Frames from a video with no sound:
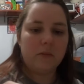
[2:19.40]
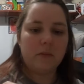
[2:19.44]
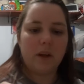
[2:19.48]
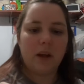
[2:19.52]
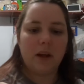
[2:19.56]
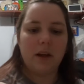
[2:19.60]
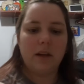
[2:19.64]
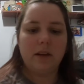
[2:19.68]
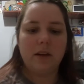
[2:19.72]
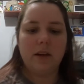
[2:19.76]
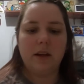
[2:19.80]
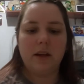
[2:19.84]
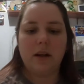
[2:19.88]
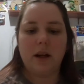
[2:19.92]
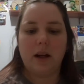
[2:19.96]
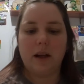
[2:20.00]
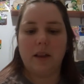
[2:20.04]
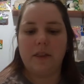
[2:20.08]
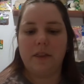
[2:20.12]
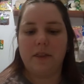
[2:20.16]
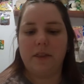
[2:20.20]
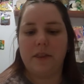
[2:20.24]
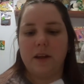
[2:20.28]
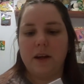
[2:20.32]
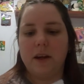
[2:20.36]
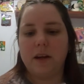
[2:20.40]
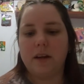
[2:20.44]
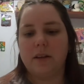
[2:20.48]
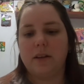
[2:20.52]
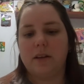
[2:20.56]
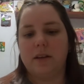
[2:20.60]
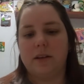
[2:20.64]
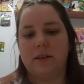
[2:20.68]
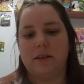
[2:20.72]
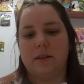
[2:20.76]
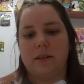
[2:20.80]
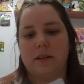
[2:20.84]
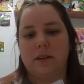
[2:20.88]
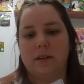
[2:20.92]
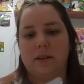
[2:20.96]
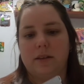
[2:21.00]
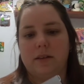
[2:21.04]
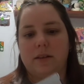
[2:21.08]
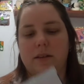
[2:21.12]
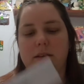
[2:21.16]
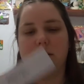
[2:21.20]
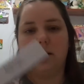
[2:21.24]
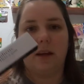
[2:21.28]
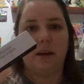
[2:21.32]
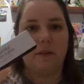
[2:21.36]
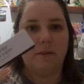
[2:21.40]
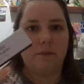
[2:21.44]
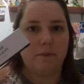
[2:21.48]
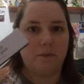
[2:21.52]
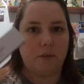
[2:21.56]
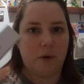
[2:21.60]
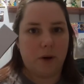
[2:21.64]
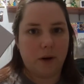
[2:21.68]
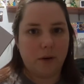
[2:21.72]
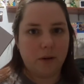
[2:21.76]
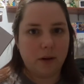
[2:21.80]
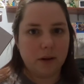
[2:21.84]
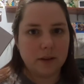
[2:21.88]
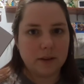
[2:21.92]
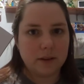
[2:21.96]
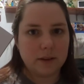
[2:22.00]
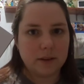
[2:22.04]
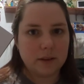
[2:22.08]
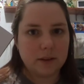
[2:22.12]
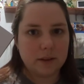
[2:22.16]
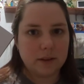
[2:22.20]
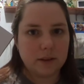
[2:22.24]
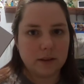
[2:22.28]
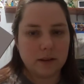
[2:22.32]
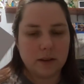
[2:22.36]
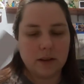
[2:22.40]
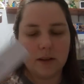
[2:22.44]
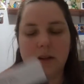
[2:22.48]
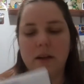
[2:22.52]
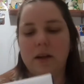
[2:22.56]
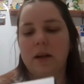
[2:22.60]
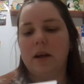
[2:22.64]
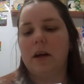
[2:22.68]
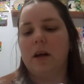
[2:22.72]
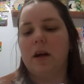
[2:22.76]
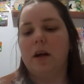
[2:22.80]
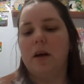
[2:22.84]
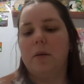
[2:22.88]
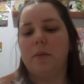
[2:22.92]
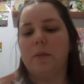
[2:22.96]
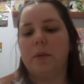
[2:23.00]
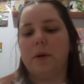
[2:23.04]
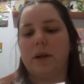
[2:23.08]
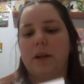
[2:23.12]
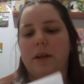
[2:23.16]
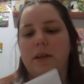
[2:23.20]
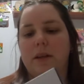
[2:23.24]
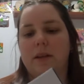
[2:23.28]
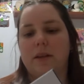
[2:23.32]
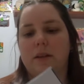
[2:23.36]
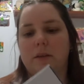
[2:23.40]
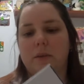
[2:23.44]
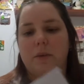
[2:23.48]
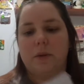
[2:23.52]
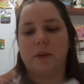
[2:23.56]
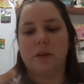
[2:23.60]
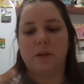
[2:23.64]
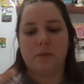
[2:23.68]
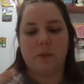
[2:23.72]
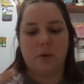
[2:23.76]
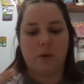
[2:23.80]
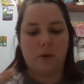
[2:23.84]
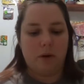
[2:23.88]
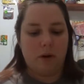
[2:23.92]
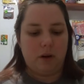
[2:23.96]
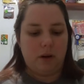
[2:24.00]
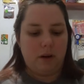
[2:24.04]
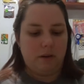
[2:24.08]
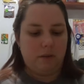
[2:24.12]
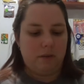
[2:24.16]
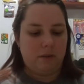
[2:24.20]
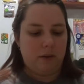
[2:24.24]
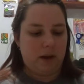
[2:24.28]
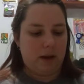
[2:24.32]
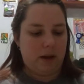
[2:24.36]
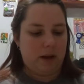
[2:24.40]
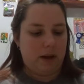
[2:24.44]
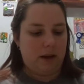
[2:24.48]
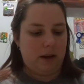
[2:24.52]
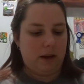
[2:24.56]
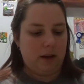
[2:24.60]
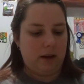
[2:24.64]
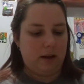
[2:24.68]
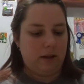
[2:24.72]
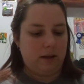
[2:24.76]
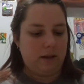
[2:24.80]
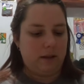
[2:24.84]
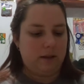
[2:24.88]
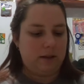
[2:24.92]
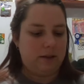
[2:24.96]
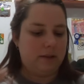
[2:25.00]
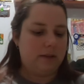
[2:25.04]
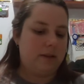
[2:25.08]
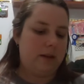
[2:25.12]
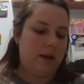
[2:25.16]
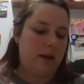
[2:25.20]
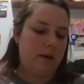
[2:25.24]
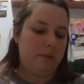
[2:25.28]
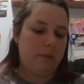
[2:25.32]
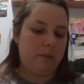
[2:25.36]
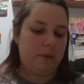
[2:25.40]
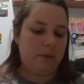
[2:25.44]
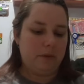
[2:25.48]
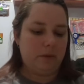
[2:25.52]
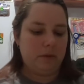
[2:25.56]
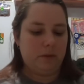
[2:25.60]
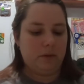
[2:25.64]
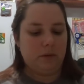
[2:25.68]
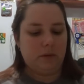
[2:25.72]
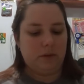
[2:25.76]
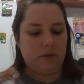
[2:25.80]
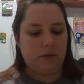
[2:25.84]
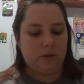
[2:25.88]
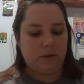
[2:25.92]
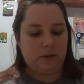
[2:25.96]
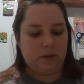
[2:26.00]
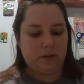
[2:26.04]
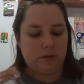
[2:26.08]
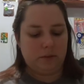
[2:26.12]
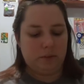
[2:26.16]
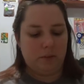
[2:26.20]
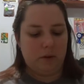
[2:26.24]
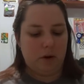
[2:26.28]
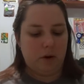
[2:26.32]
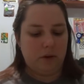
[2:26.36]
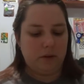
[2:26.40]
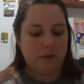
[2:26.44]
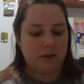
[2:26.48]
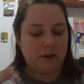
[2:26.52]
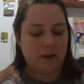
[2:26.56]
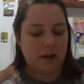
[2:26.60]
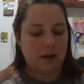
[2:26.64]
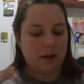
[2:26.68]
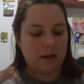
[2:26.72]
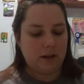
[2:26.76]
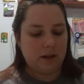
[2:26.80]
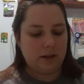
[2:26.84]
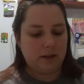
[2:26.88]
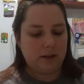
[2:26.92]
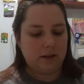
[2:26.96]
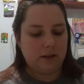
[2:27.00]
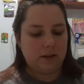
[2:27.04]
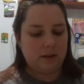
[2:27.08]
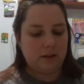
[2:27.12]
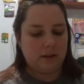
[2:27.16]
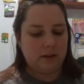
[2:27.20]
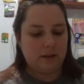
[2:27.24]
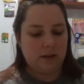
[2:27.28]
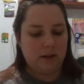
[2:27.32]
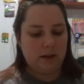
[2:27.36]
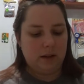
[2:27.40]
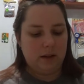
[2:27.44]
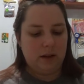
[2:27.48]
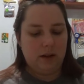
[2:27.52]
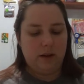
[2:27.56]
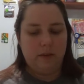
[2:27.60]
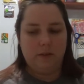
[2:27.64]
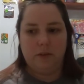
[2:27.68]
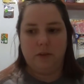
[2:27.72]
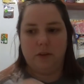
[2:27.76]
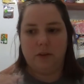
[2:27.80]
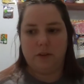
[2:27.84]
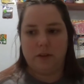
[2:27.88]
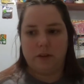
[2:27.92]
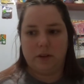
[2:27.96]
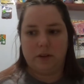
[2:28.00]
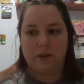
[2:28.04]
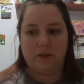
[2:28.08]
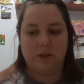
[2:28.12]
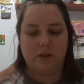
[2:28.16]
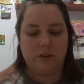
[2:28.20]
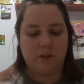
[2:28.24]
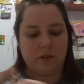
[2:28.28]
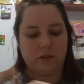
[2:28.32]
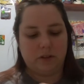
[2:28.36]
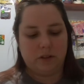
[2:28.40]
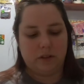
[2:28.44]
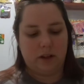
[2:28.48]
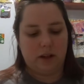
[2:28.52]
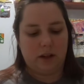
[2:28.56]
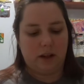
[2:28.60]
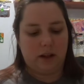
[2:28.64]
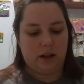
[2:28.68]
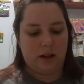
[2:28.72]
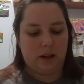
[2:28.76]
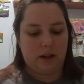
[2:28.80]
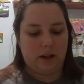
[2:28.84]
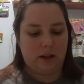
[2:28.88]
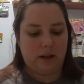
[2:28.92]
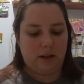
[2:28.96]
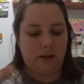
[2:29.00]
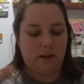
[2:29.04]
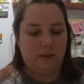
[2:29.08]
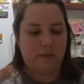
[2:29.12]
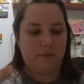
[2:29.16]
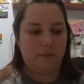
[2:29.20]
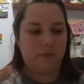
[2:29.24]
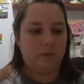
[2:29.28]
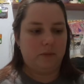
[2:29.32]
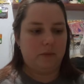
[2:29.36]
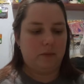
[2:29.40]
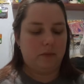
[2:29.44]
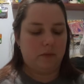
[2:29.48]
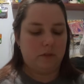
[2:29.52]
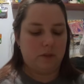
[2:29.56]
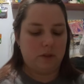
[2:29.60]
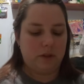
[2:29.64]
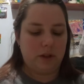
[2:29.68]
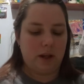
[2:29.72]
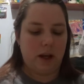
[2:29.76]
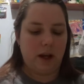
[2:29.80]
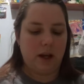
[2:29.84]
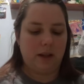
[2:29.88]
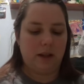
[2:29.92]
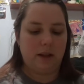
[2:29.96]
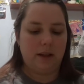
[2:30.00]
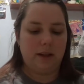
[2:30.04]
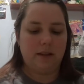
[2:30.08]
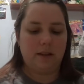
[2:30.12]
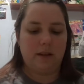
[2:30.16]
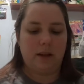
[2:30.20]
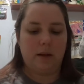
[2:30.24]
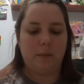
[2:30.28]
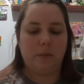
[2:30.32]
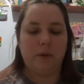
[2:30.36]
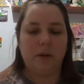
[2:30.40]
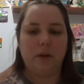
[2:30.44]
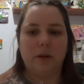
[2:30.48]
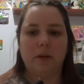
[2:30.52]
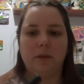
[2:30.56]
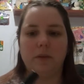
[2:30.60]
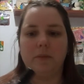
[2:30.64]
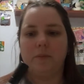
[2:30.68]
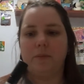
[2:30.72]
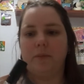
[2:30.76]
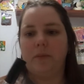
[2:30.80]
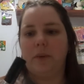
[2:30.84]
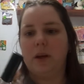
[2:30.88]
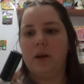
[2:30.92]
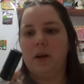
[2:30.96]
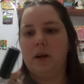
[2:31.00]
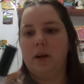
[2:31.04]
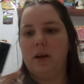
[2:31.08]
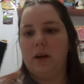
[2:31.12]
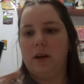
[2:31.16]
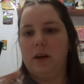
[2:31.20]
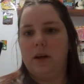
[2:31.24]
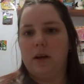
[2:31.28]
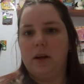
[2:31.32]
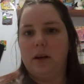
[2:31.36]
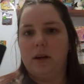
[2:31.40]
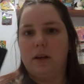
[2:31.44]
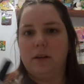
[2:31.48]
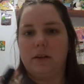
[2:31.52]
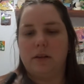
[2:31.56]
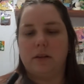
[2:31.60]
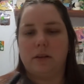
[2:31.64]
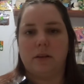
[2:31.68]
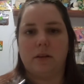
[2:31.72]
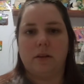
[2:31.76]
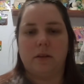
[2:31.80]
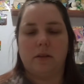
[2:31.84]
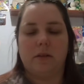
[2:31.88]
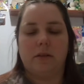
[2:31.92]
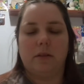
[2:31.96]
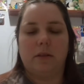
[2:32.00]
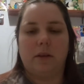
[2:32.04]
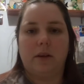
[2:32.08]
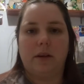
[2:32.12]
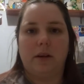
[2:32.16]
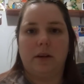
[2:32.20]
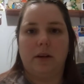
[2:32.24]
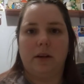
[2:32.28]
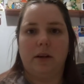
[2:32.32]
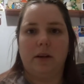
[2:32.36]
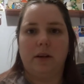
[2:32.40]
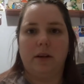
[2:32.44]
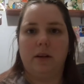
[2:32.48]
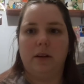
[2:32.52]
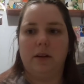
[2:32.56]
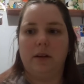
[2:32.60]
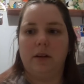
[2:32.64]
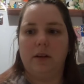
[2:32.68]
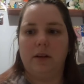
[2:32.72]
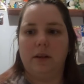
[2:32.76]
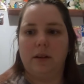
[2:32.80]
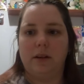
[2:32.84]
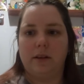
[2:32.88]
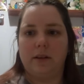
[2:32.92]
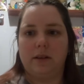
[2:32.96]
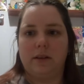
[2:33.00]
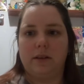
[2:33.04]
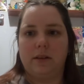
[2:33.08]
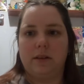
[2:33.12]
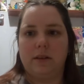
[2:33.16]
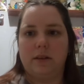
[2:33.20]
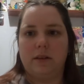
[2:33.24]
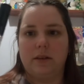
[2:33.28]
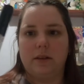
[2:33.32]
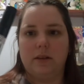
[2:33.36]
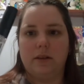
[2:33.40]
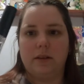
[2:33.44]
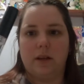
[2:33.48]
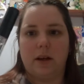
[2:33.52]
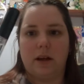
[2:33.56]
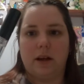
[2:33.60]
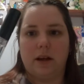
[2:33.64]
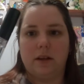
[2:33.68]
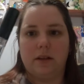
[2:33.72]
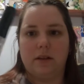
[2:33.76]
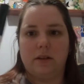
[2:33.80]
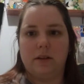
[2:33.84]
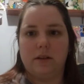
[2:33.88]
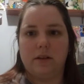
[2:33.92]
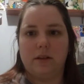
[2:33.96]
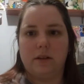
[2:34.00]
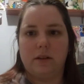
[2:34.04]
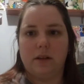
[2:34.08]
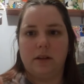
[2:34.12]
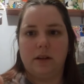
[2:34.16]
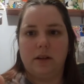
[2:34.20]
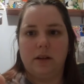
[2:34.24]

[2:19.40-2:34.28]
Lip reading: And then I think this is the same fragrance, but this one's more of a sample small size versus just like a tiny sampler. So this is the size